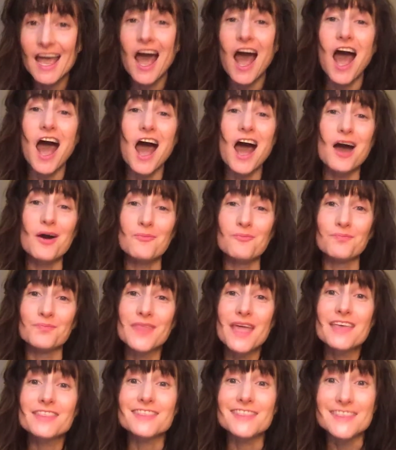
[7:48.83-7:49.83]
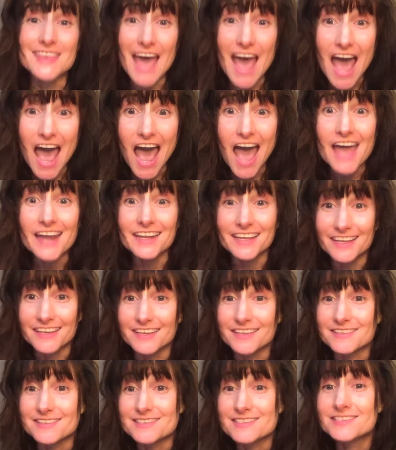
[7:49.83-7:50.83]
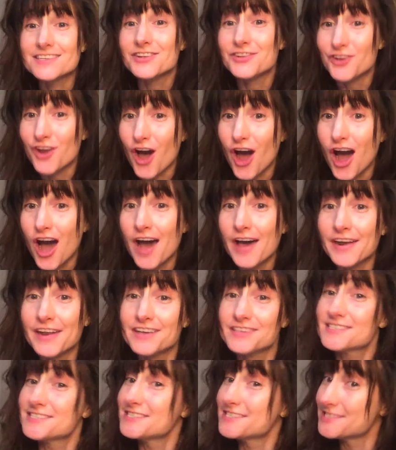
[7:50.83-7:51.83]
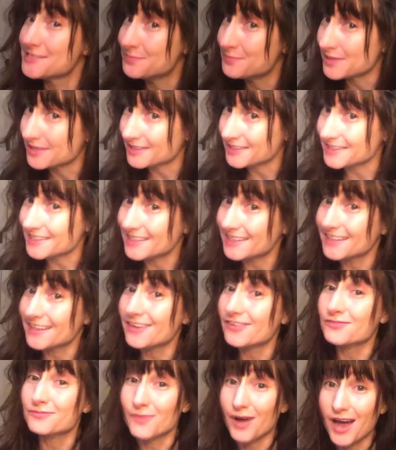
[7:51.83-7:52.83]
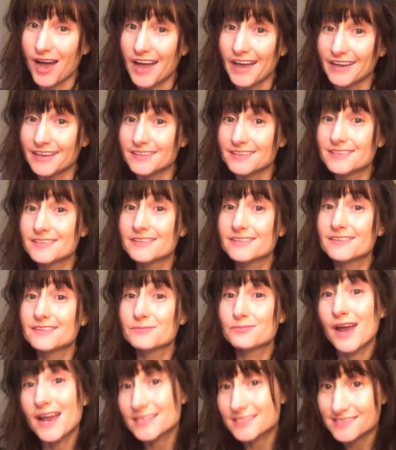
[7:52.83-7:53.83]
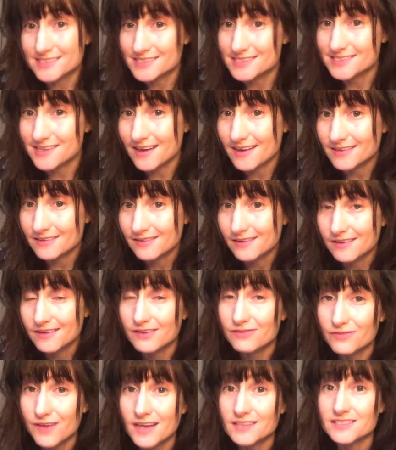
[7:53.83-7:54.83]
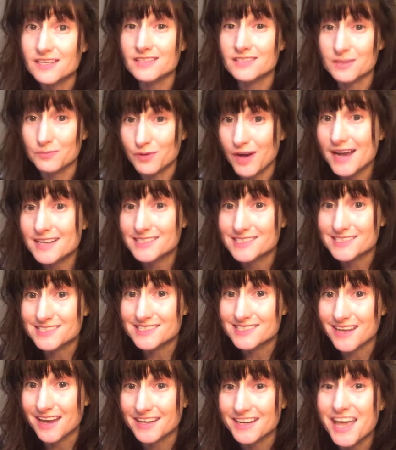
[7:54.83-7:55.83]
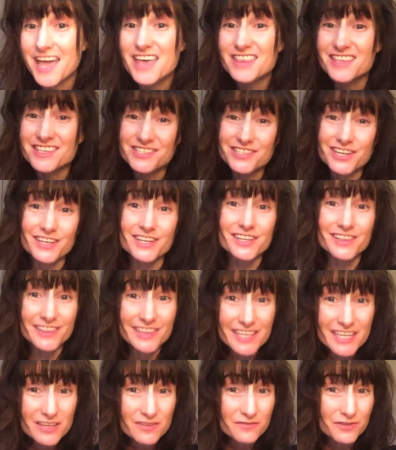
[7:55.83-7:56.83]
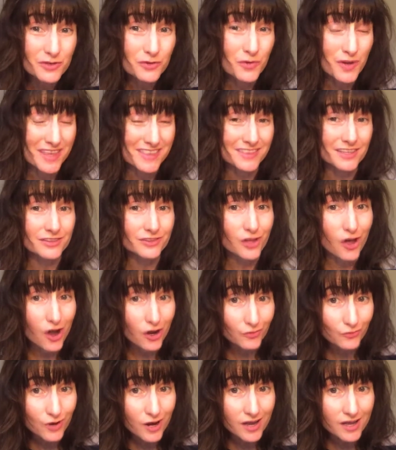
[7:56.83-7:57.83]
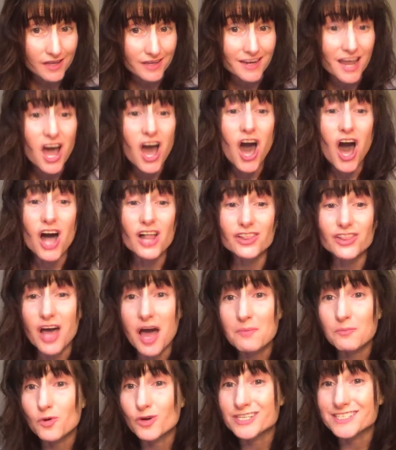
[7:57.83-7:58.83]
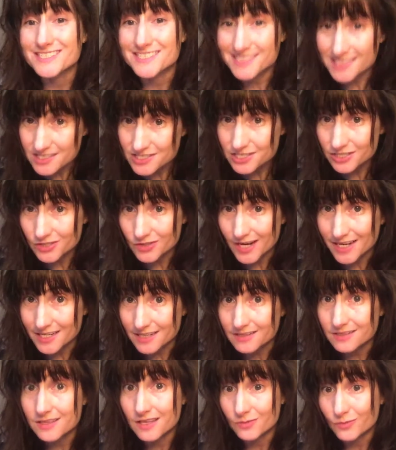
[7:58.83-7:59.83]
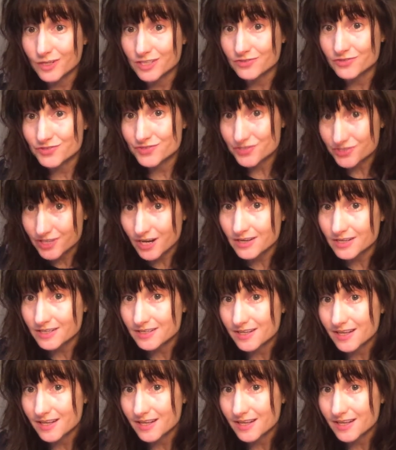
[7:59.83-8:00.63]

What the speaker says: That is not a stability of mind practice design. In fact, it's a practice design that's going to leave you in the long run a lot more disintegrated than when you started.